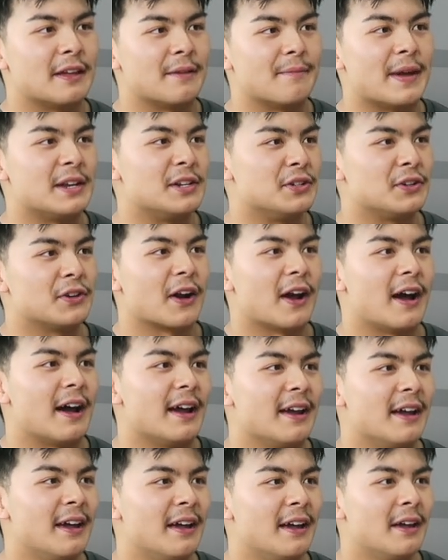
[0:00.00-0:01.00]
that made you
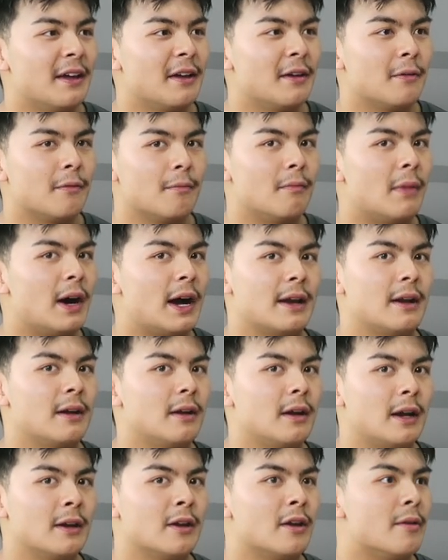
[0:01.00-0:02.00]
cry might,
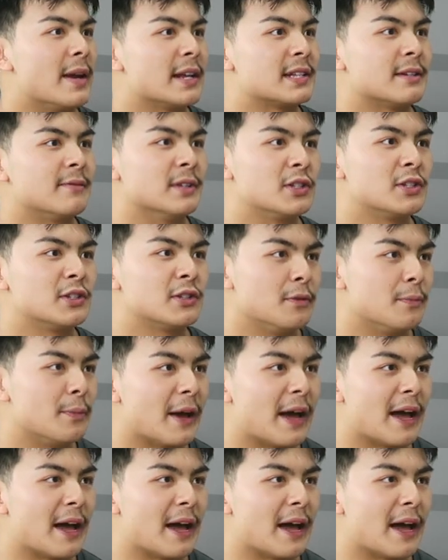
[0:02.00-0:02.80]
I don't know, make someone super